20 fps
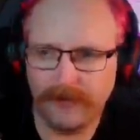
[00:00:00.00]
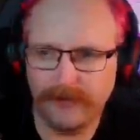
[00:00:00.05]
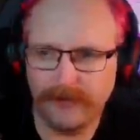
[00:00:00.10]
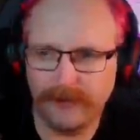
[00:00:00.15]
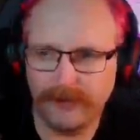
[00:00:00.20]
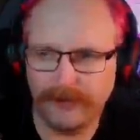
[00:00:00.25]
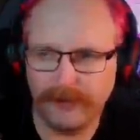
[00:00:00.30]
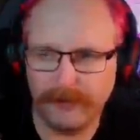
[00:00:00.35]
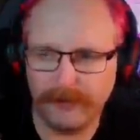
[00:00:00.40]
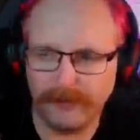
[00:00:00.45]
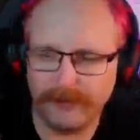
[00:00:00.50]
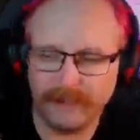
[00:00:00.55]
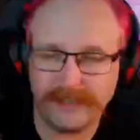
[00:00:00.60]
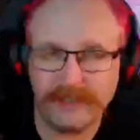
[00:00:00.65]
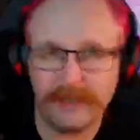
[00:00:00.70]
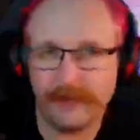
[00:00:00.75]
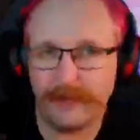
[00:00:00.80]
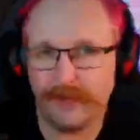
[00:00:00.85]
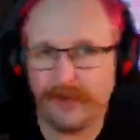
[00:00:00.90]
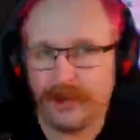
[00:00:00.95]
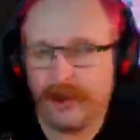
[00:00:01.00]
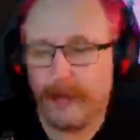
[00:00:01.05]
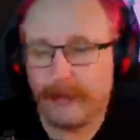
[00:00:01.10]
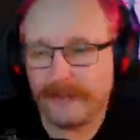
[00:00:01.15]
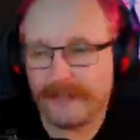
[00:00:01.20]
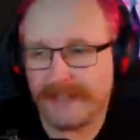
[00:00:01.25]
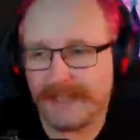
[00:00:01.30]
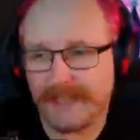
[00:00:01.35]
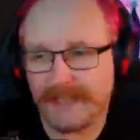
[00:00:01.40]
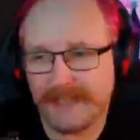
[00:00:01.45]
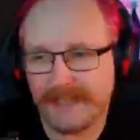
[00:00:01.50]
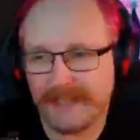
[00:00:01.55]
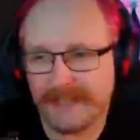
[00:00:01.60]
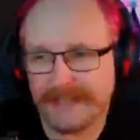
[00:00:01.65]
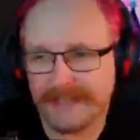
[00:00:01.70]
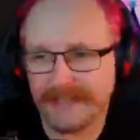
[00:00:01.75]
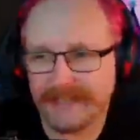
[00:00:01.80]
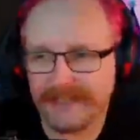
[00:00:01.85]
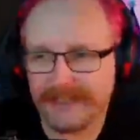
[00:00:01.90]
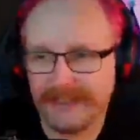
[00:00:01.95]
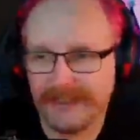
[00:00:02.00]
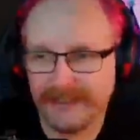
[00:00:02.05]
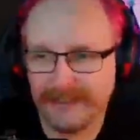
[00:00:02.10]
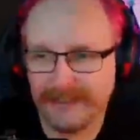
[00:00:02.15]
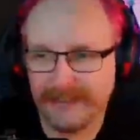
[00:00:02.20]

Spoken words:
that you can set up traps like this